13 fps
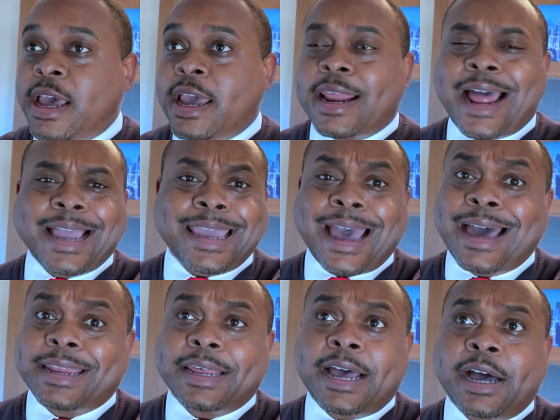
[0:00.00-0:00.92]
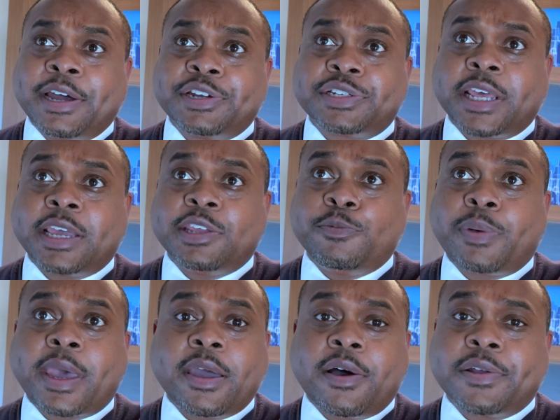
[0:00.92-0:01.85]
And I got it. I understand. You
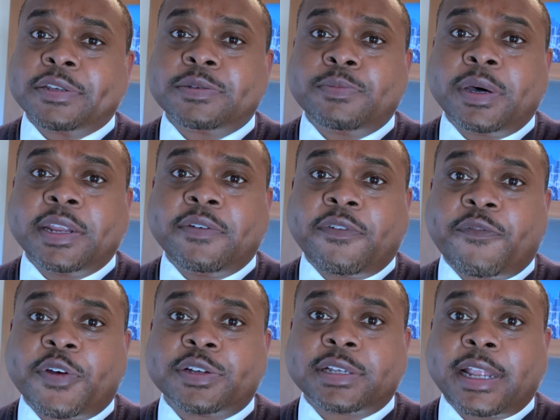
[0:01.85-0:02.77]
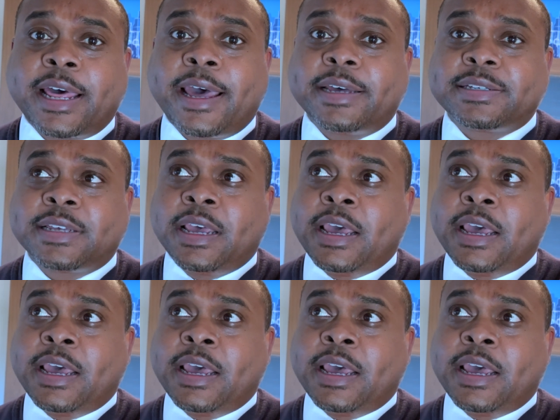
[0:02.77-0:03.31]
pay all this money for first class,